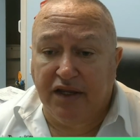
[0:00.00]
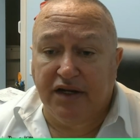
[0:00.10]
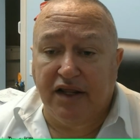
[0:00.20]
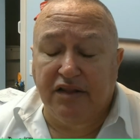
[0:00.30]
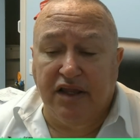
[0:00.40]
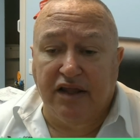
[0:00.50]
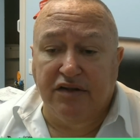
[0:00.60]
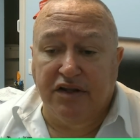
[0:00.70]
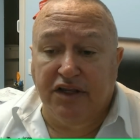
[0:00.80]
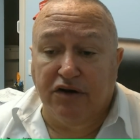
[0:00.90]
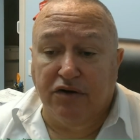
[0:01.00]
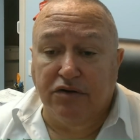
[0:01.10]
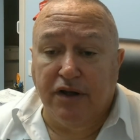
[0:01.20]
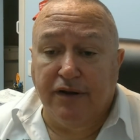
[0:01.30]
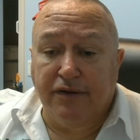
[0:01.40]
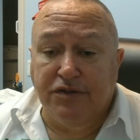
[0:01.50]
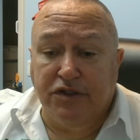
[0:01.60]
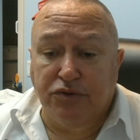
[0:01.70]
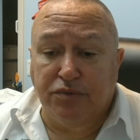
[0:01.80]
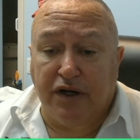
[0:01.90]
at the end of the year
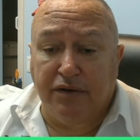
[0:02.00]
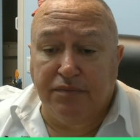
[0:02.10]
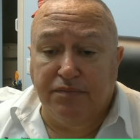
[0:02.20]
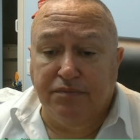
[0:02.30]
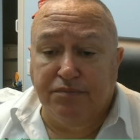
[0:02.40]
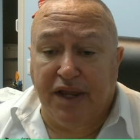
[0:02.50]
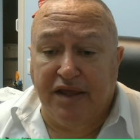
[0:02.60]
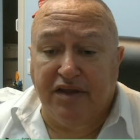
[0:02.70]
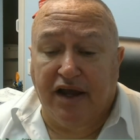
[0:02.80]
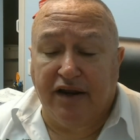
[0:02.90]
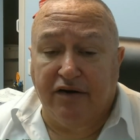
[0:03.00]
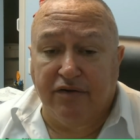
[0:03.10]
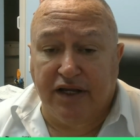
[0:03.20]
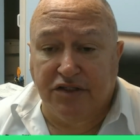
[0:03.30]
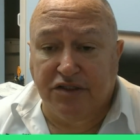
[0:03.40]
to pay the IRS.